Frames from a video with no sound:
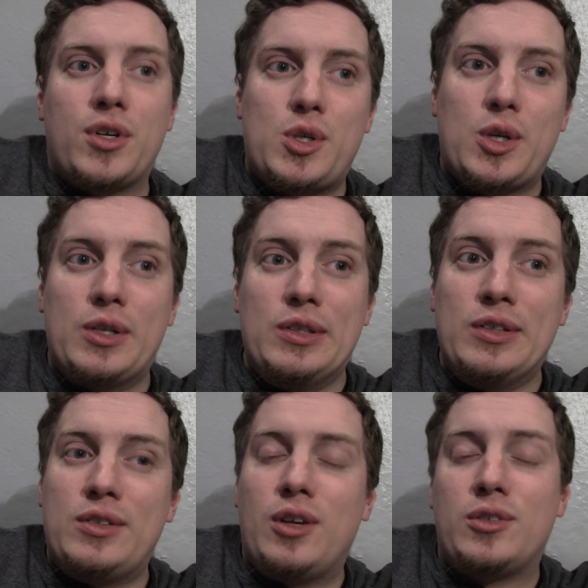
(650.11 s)

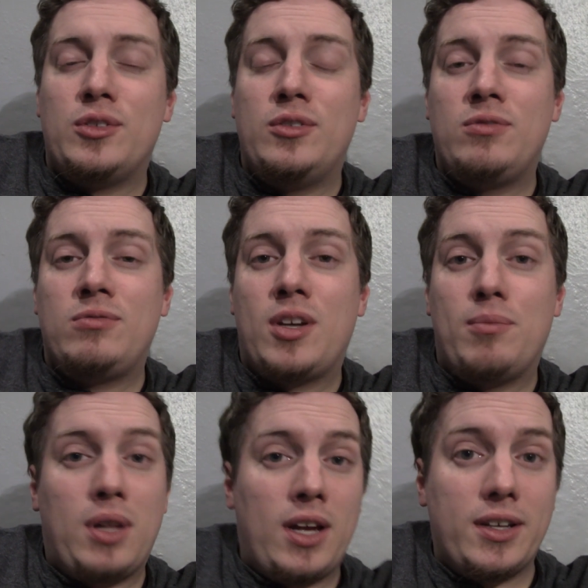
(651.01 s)
Christian doesn't
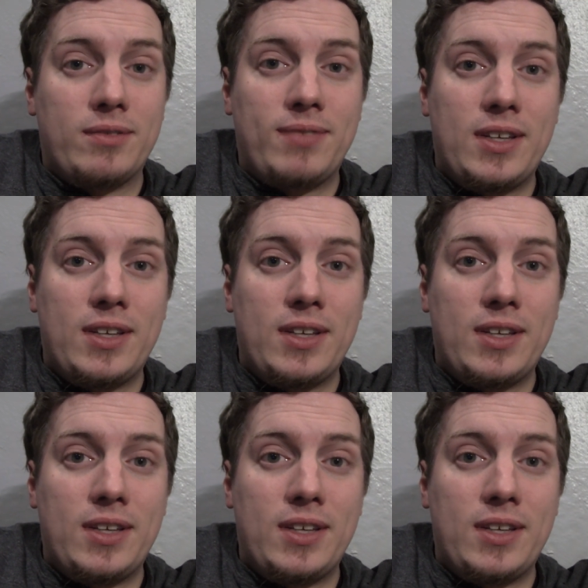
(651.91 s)
comply.